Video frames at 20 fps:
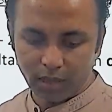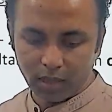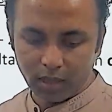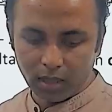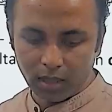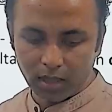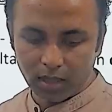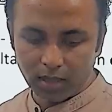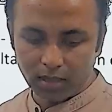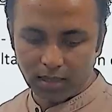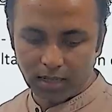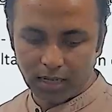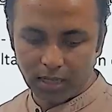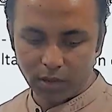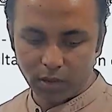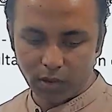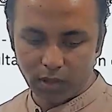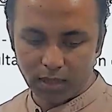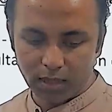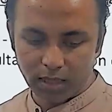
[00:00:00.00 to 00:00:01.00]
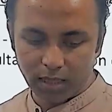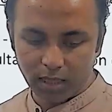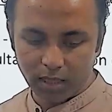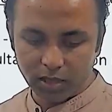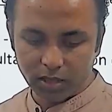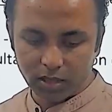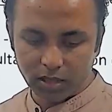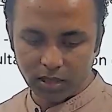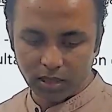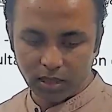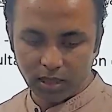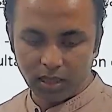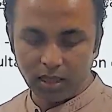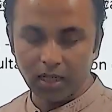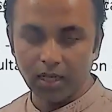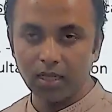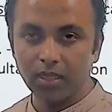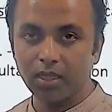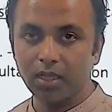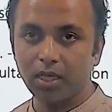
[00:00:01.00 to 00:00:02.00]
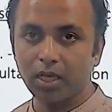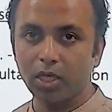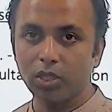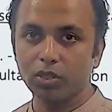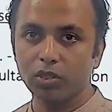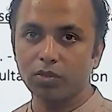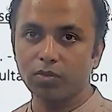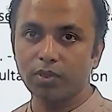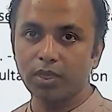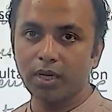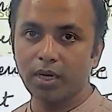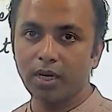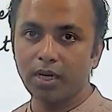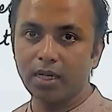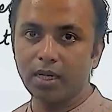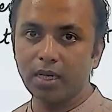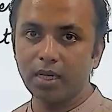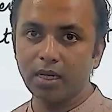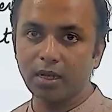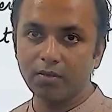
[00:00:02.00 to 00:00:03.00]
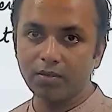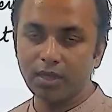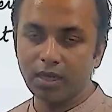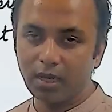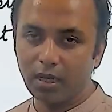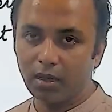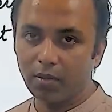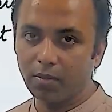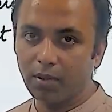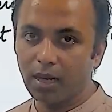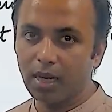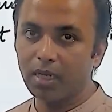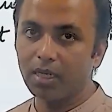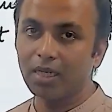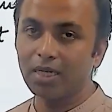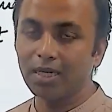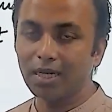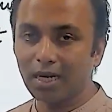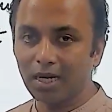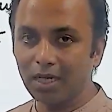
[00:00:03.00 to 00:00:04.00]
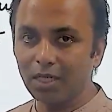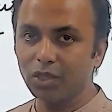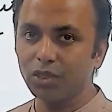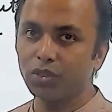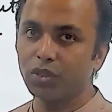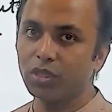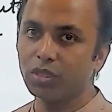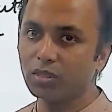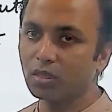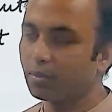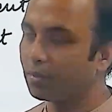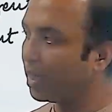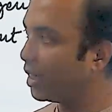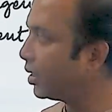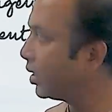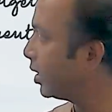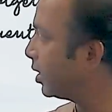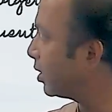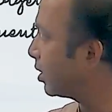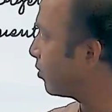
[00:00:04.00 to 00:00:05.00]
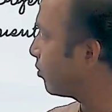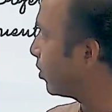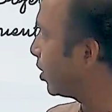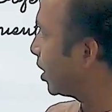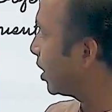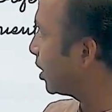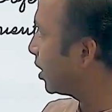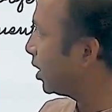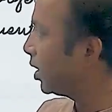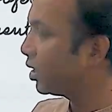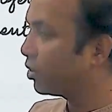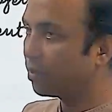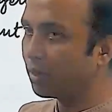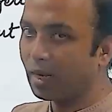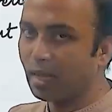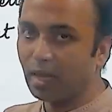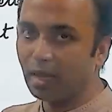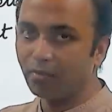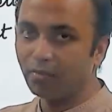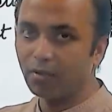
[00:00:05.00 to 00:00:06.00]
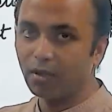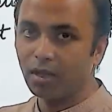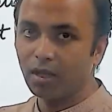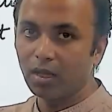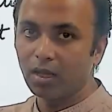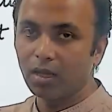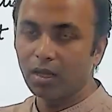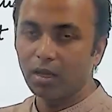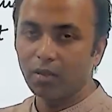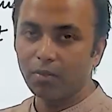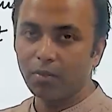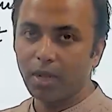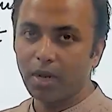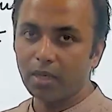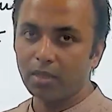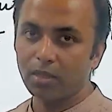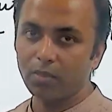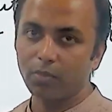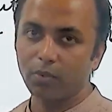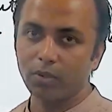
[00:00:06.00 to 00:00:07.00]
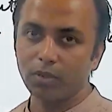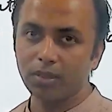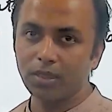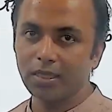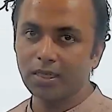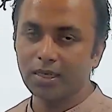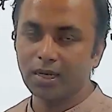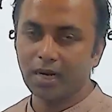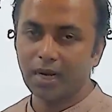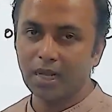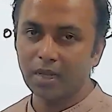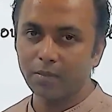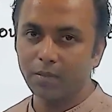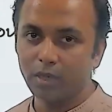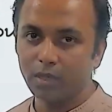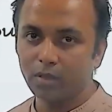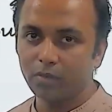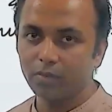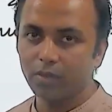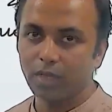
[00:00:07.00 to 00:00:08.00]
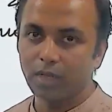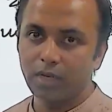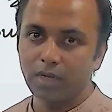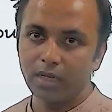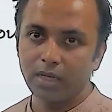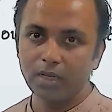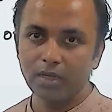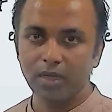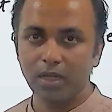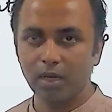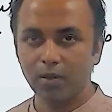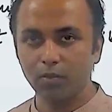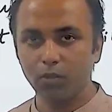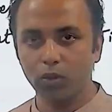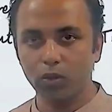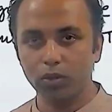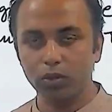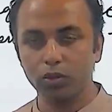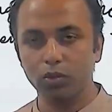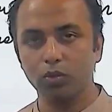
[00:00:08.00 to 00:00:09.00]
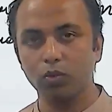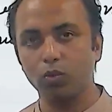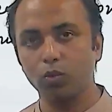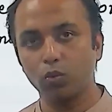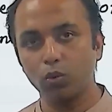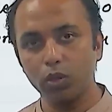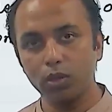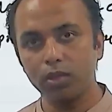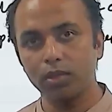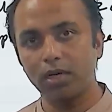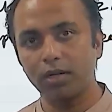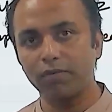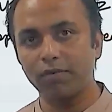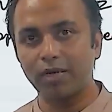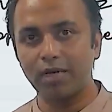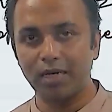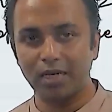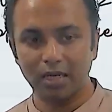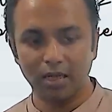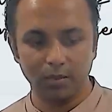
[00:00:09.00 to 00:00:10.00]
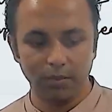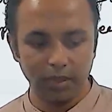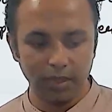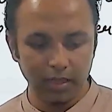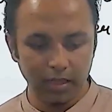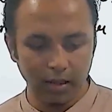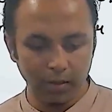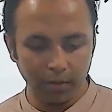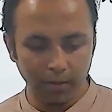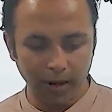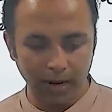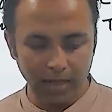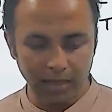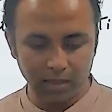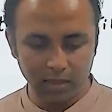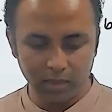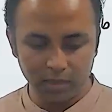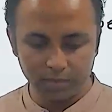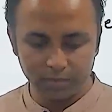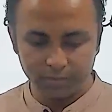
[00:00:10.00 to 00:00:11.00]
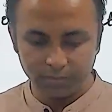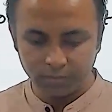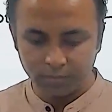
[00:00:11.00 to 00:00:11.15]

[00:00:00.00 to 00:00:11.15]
In that context, in the case of the India, if the Himalayan glaciers are melting, definitely it will have impact upon the climate of the India, and monsoon would definitely be impacted.